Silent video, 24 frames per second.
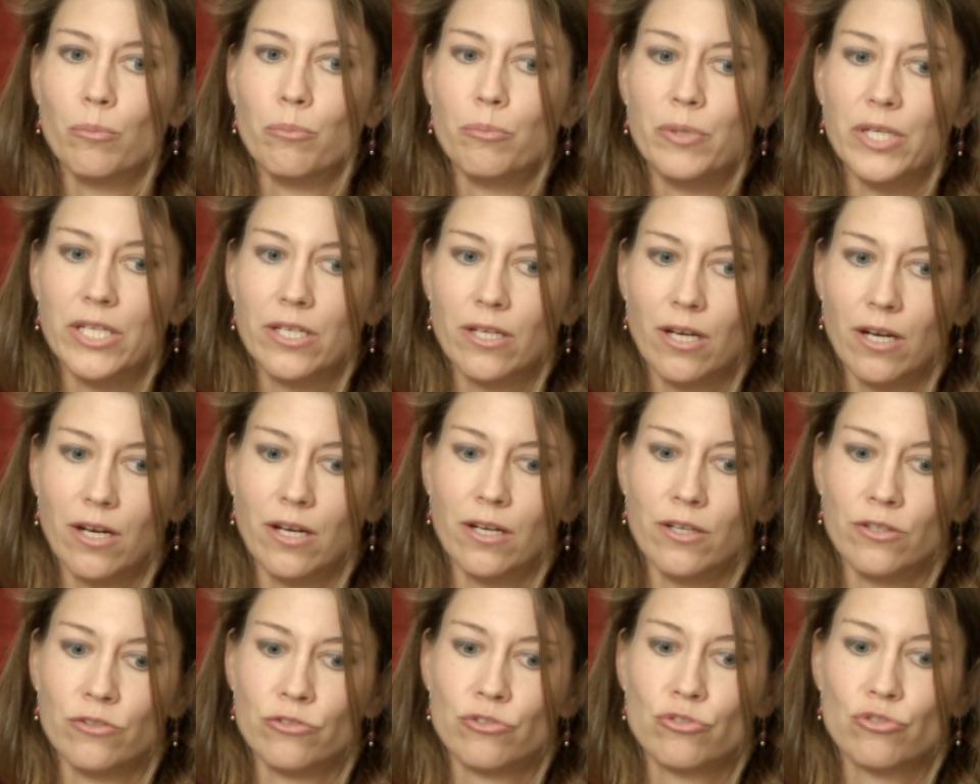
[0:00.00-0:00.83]

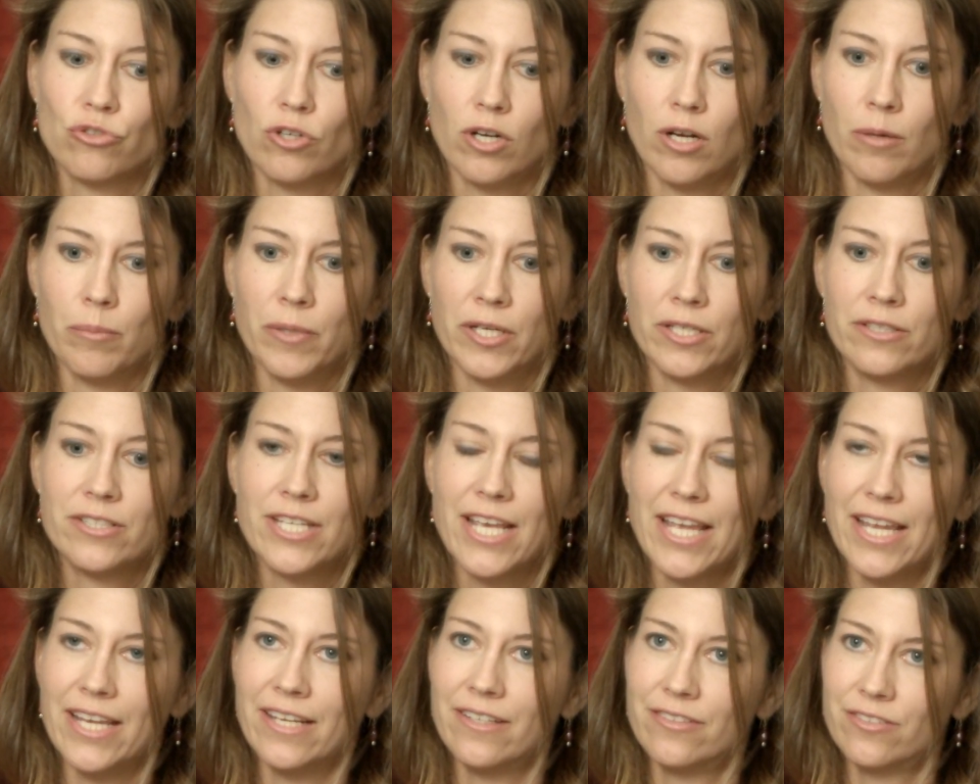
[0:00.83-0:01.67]
Because trauma
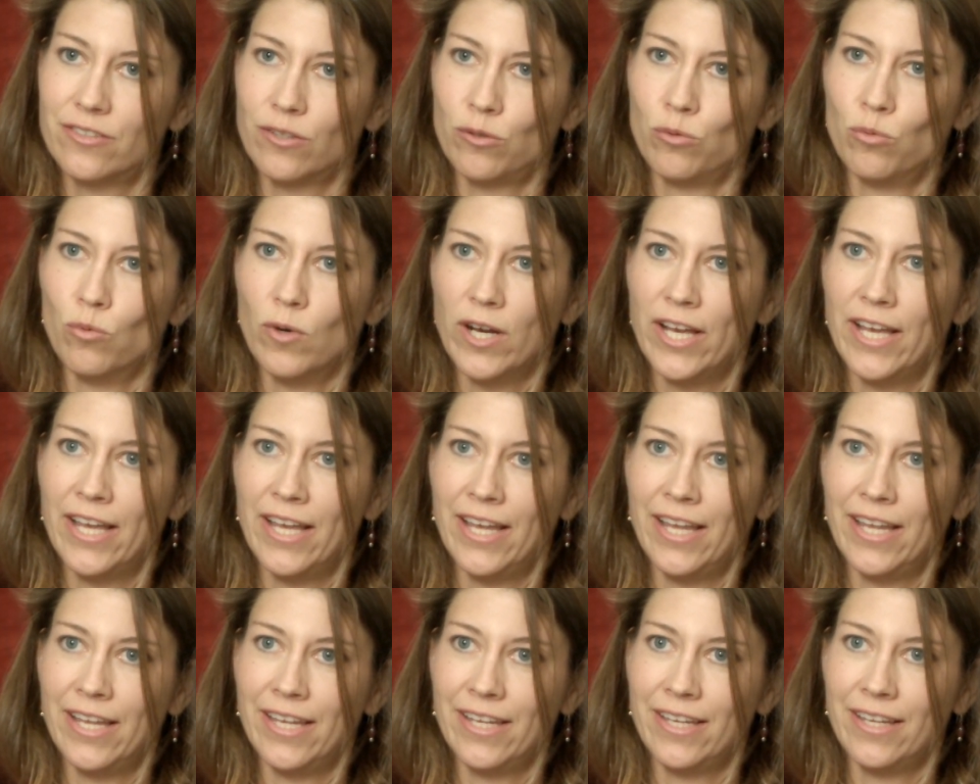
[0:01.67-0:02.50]
takes
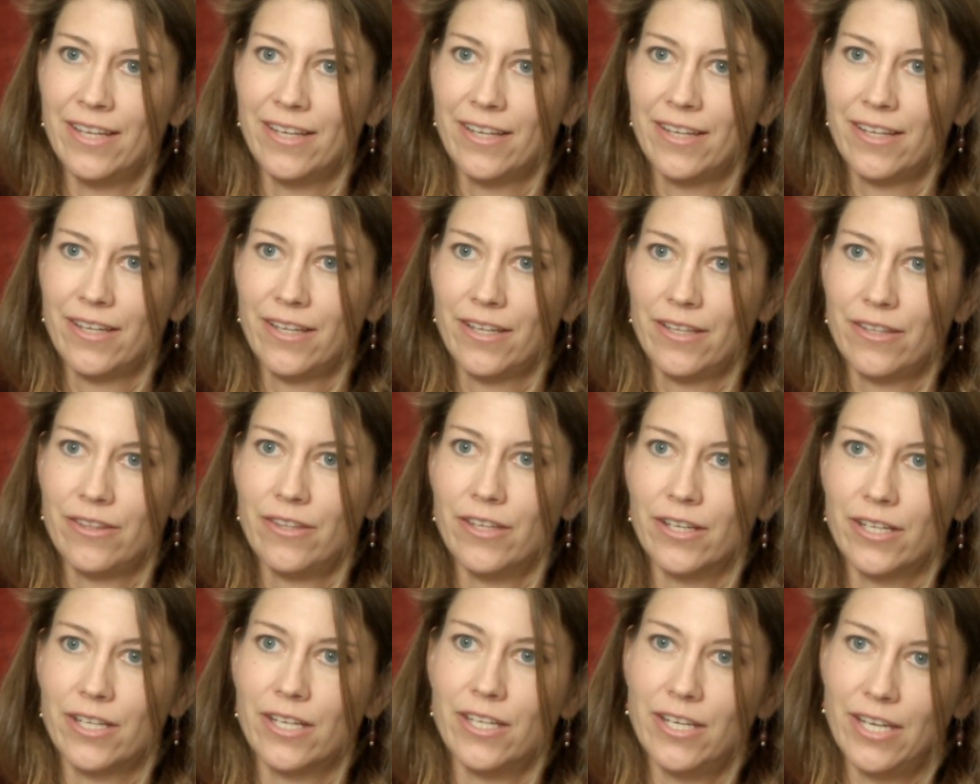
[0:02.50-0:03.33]
away
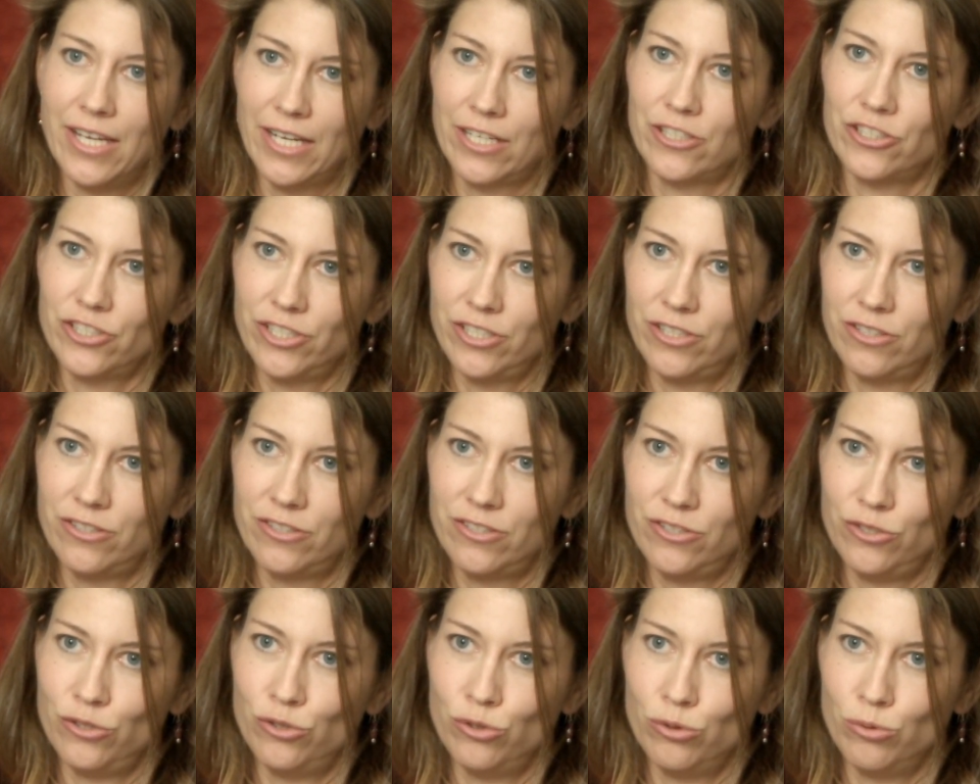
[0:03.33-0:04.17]
the connection
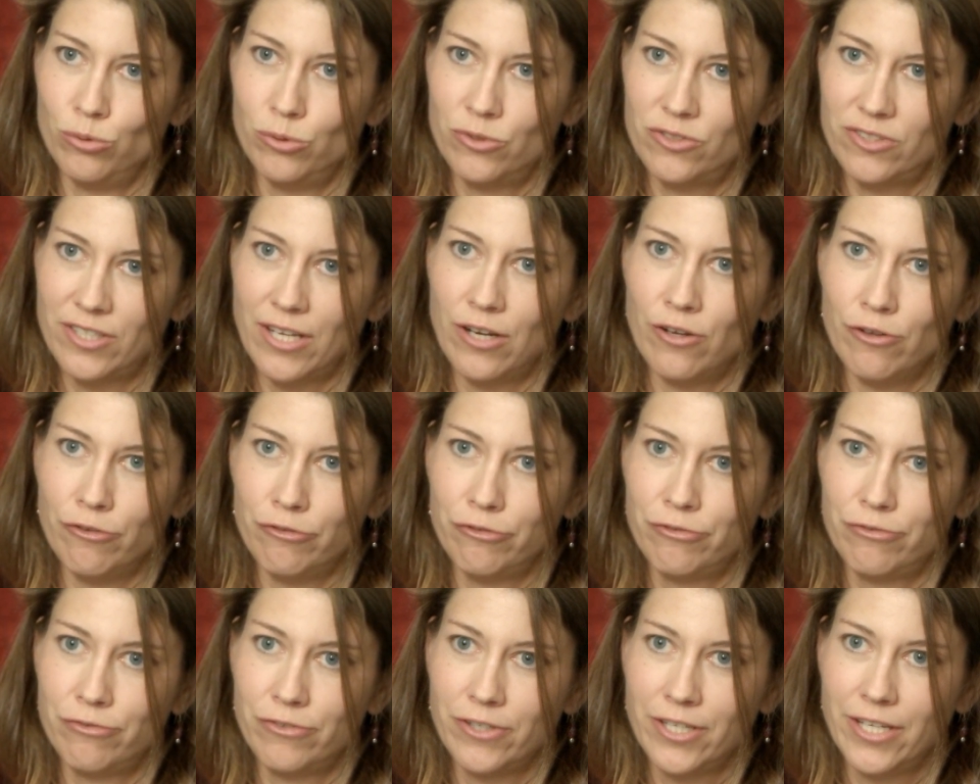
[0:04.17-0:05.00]
to
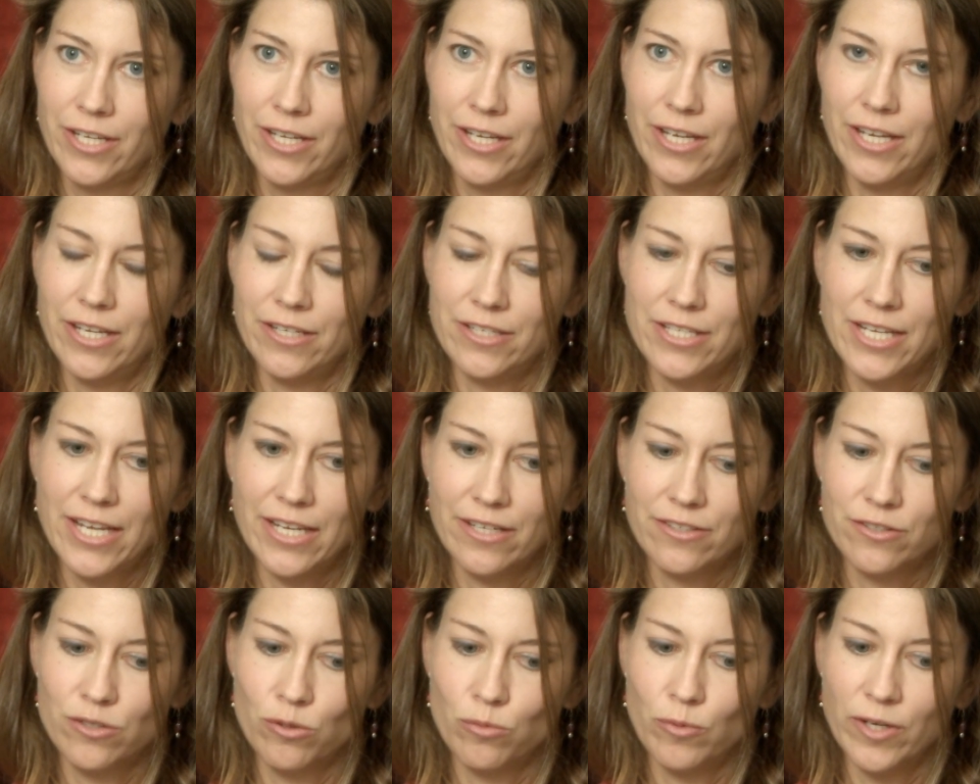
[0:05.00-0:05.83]
self and
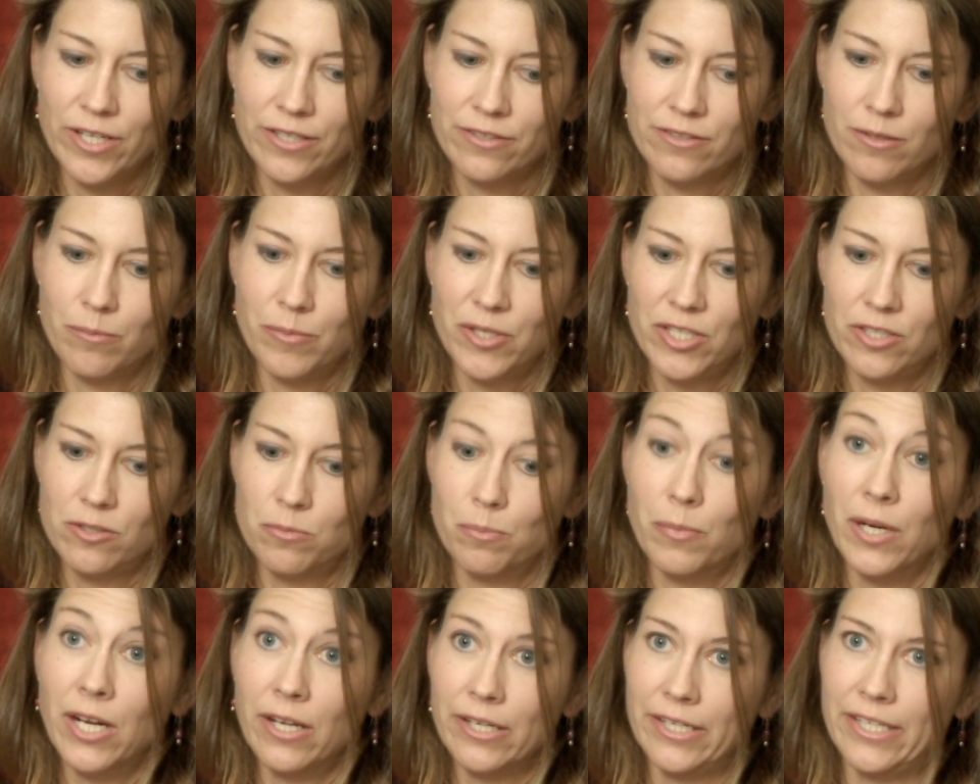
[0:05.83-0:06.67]
takes away somebody's
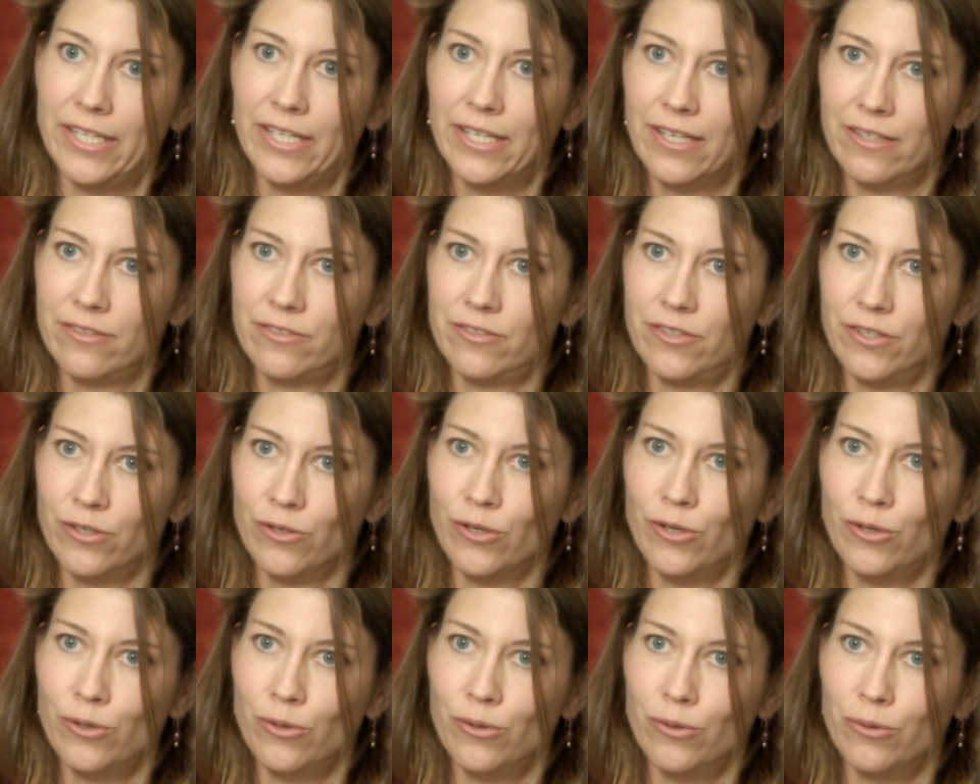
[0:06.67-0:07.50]
body as
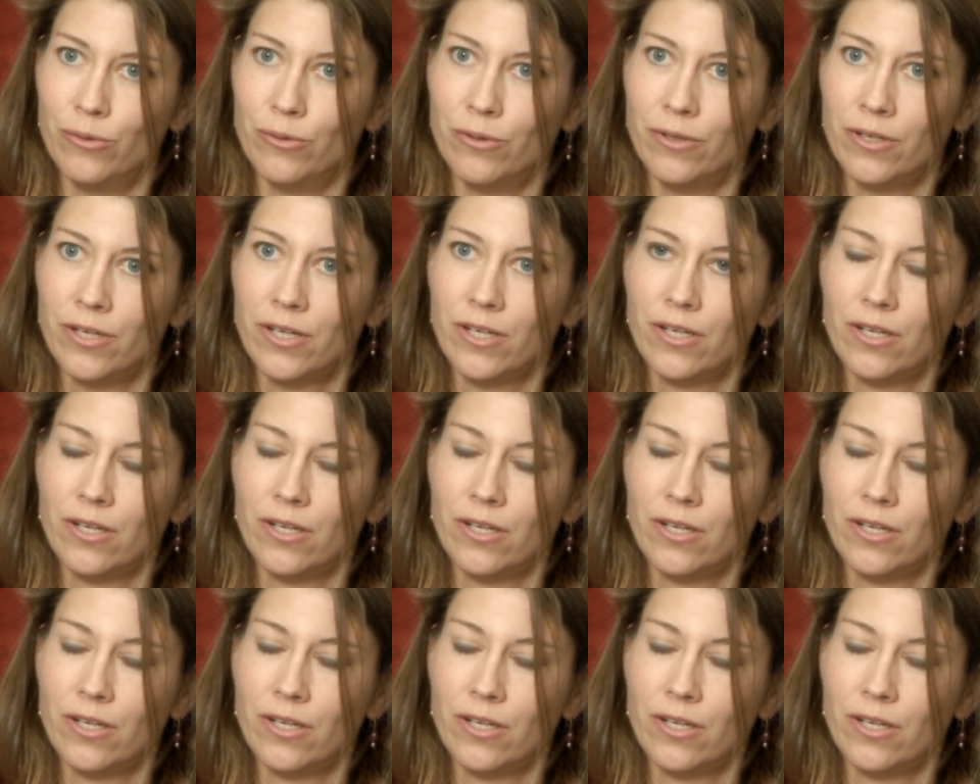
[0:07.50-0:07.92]
their own,